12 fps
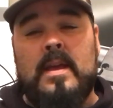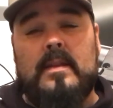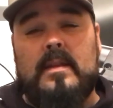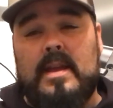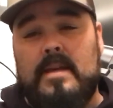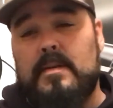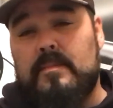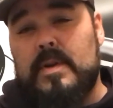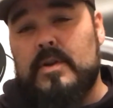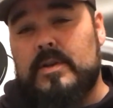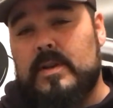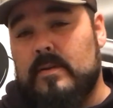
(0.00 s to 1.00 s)
the
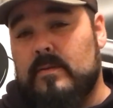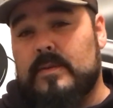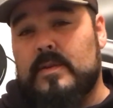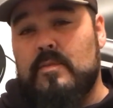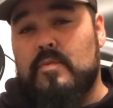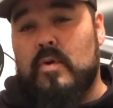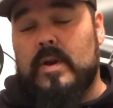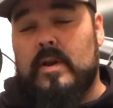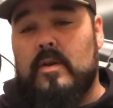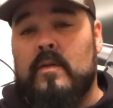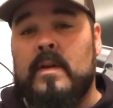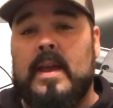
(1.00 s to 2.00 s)
M&P Shield
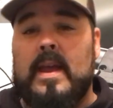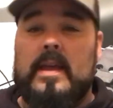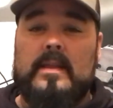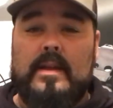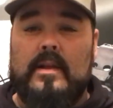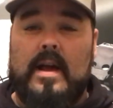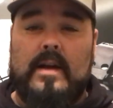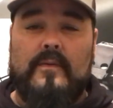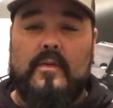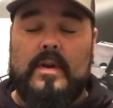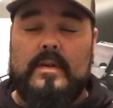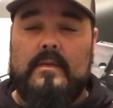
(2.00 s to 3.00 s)
2.0, and the Glock
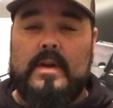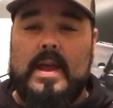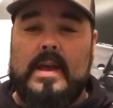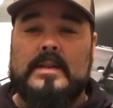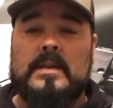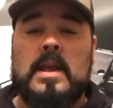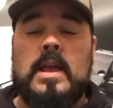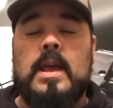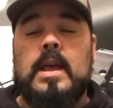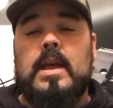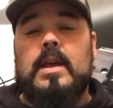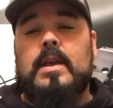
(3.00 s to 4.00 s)
43X.
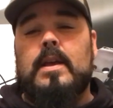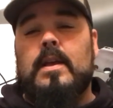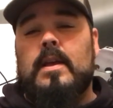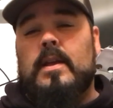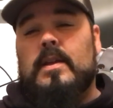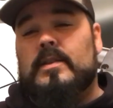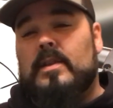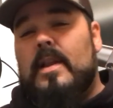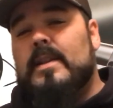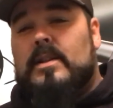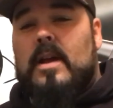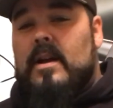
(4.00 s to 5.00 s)
So
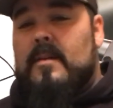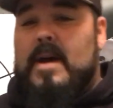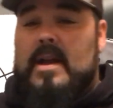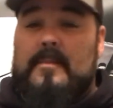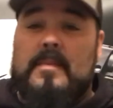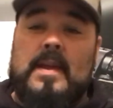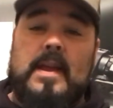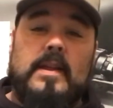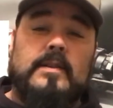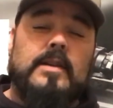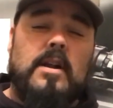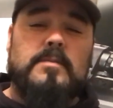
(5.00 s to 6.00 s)
let's talk about them.
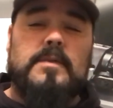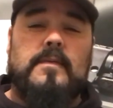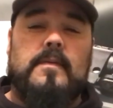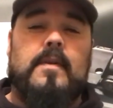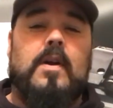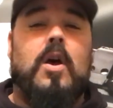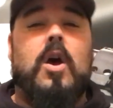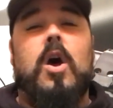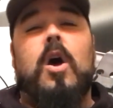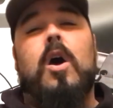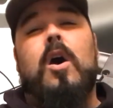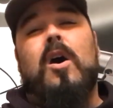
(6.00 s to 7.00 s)
In terms of
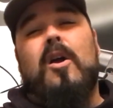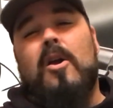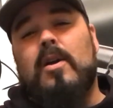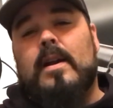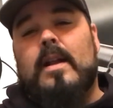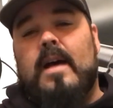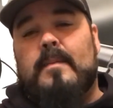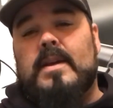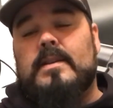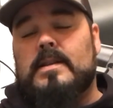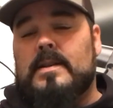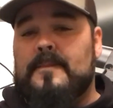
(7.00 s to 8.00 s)

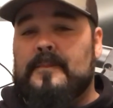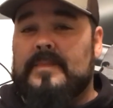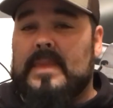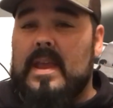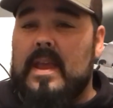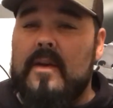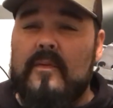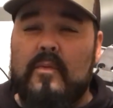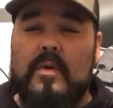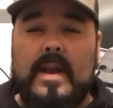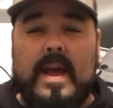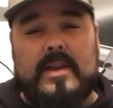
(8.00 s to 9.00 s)
ergonomics, if
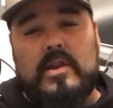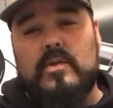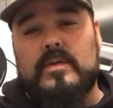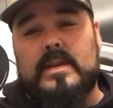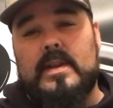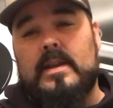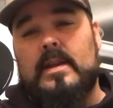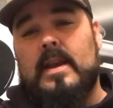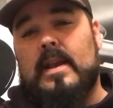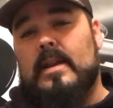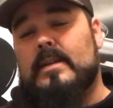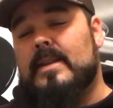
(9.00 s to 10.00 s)
we're not using
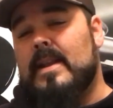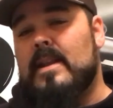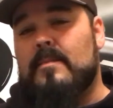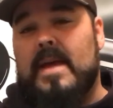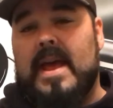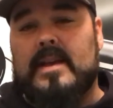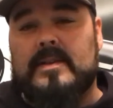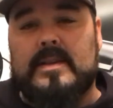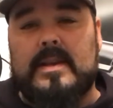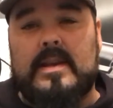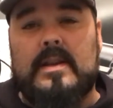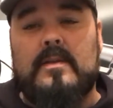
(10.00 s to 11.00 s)
an extended
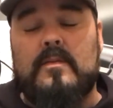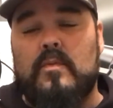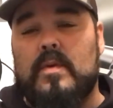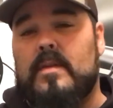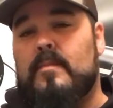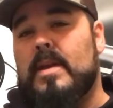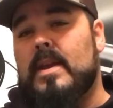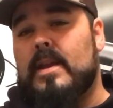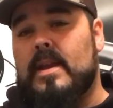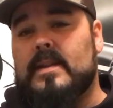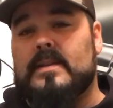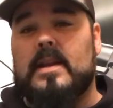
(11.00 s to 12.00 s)
magazine with a
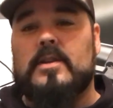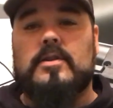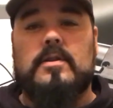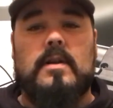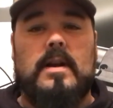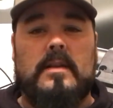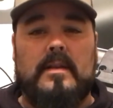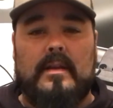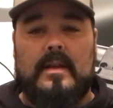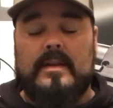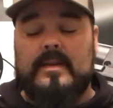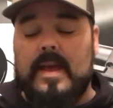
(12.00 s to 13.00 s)
pinky extension or anything
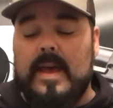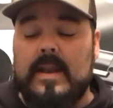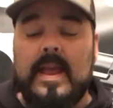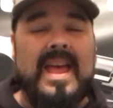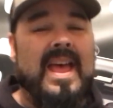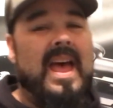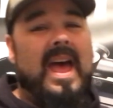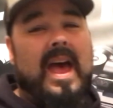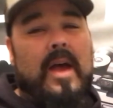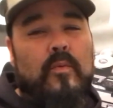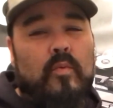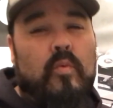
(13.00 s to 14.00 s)
like that,
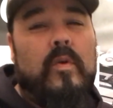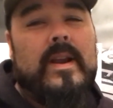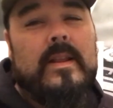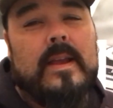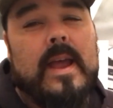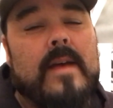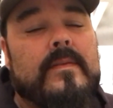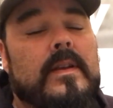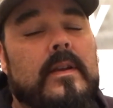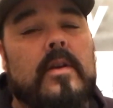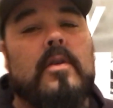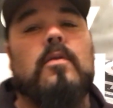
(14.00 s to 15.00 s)
I really have to
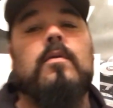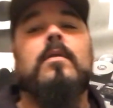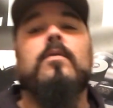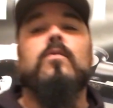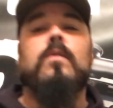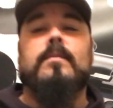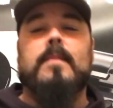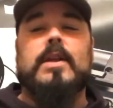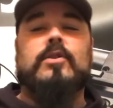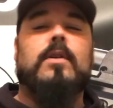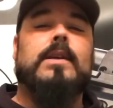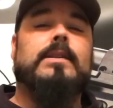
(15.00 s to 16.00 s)
go with my
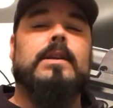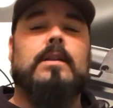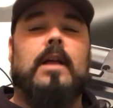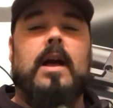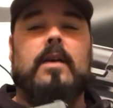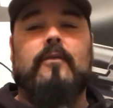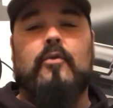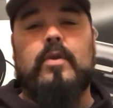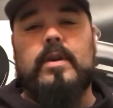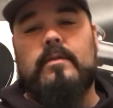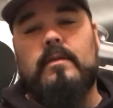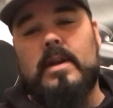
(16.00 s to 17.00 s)
trusty Glock
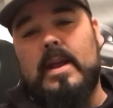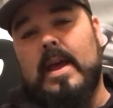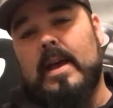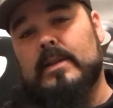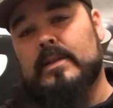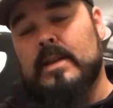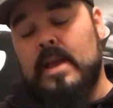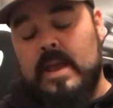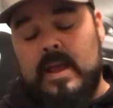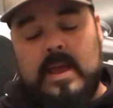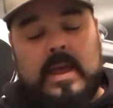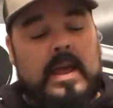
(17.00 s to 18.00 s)
43X.
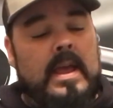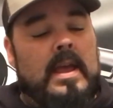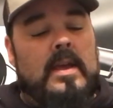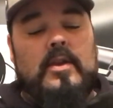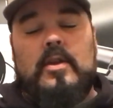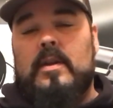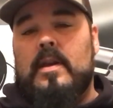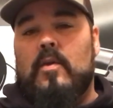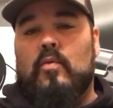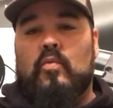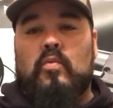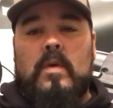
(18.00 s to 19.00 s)
You can get
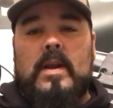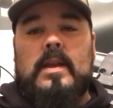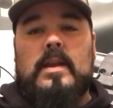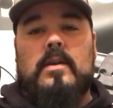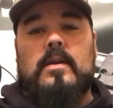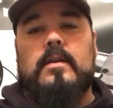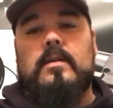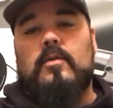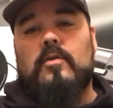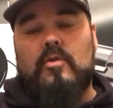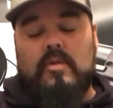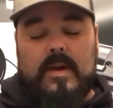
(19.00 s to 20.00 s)
a really
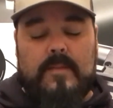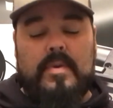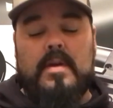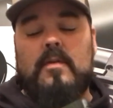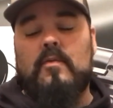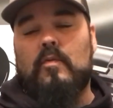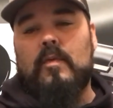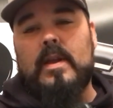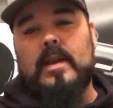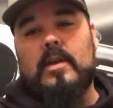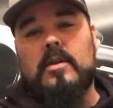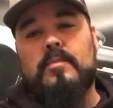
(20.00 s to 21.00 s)
good grip,
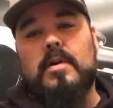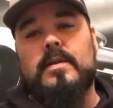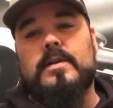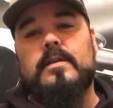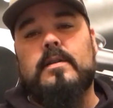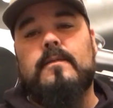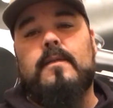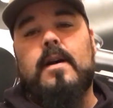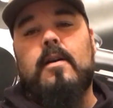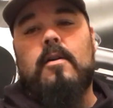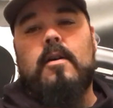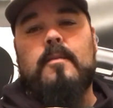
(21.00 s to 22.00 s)
really good purchase on the
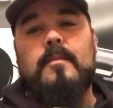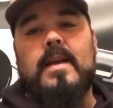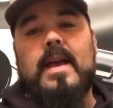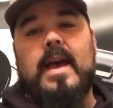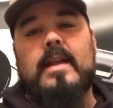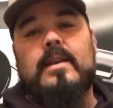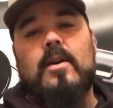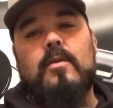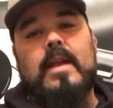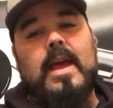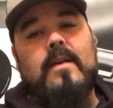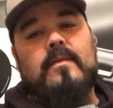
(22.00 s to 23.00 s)
firearm. I
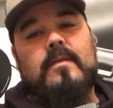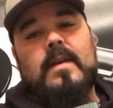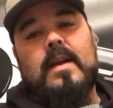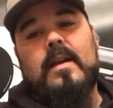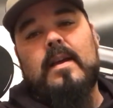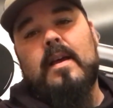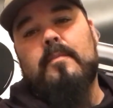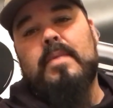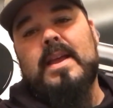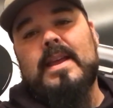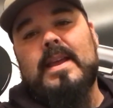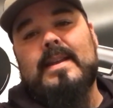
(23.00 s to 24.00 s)
don't have a
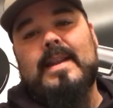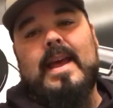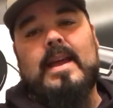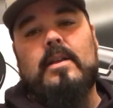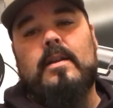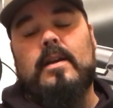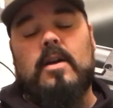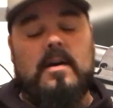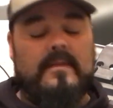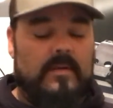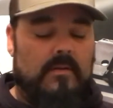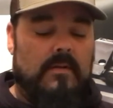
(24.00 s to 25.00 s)
pinky dangling
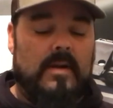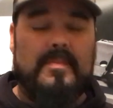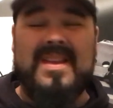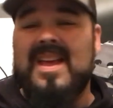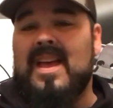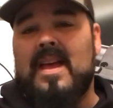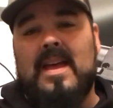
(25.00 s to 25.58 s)
off the grip.